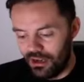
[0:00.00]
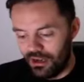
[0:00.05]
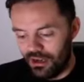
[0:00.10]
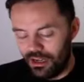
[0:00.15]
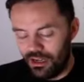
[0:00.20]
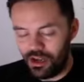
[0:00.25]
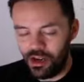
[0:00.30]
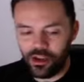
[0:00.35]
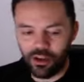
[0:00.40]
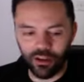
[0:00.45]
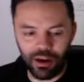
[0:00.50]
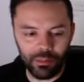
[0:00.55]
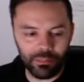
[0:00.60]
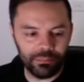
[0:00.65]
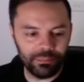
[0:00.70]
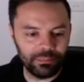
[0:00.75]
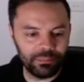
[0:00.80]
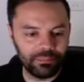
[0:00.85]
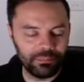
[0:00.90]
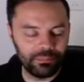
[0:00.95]
yeah, you're
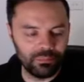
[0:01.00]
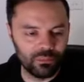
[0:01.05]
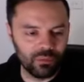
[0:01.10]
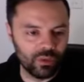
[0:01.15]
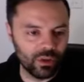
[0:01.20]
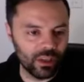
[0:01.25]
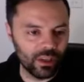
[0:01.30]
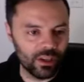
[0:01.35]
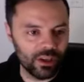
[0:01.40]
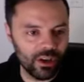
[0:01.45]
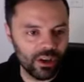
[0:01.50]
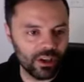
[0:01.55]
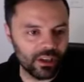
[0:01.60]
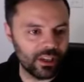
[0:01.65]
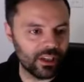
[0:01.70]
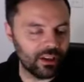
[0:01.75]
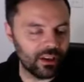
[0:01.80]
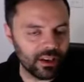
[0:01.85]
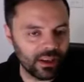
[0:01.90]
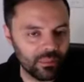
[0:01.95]
up really early. You
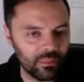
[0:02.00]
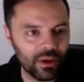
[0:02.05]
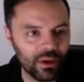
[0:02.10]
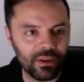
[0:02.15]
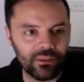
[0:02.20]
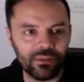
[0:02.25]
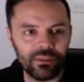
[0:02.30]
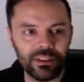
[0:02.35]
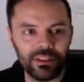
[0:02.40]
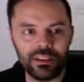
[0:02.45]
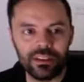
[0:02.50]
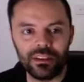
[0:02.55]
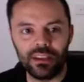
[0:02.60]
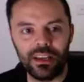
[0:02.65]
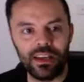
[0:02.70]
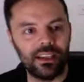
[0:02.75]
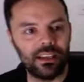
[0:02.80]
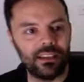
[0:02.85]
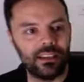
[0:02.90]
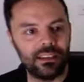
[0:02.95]
got to get breakfast,
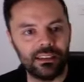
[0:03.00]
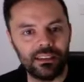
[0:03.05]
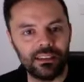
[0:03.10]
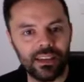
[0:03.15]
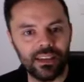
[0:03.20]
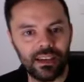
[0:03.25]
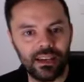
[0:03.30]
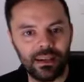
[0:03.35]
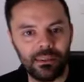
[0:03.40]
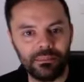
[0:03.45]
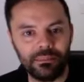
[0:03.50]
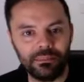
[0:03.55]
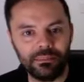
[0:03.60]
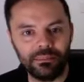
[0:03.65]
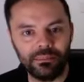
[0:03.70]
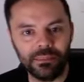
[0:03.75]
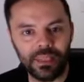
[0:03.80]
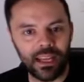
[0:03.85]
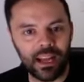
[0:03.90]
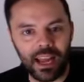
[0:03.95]
and um,
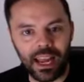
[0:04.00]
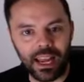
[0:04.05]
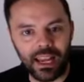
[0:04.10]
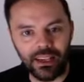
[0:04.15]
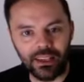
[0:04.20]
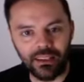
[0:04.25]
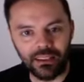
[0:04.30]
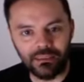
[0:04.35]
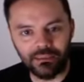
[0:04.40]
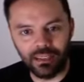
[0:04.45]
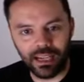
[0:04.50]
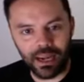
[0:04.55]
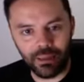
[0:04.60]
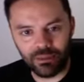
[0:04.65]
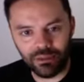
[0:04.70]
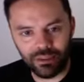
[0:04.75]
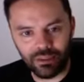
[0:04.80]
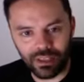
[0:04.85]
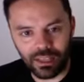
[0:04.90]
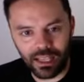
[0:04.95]
and I hate it. I
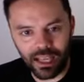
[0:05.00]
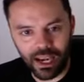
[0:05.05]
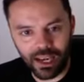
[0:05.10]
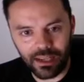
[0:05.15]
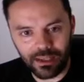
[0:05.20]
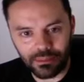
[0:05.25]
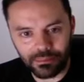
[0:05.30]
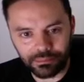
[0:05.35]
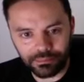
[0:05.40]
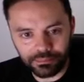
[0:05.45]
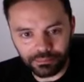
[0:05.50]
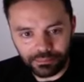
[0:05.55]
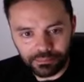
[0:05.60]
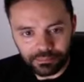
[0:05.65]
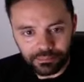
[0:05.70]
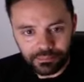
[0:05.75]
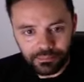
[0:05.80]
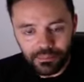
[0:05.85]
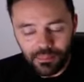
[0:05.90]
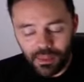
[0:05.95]
absolutely hate it.
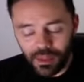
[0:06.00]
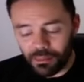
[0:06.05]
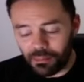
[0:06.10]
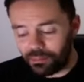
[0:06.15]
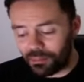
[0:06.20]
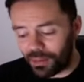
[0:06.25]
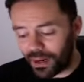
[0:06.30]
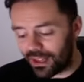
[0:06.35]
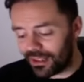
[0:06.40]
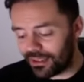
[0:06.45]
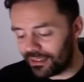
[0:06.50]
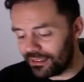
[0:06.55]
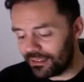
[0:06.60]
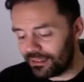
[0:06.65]
But